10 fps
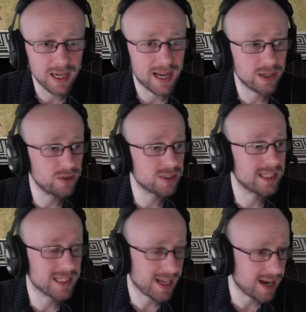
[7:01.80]
and using
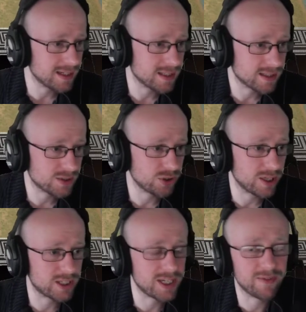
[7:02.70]
his light
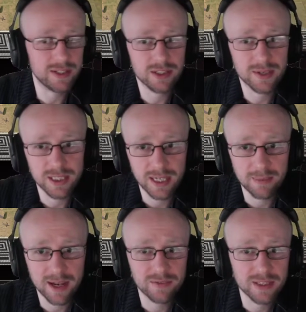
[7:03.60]
javelins to actually take
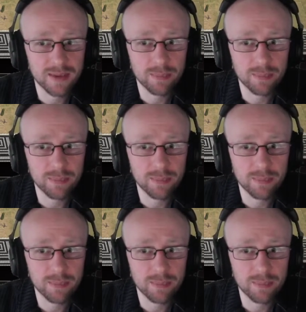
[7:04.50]
my elephants down.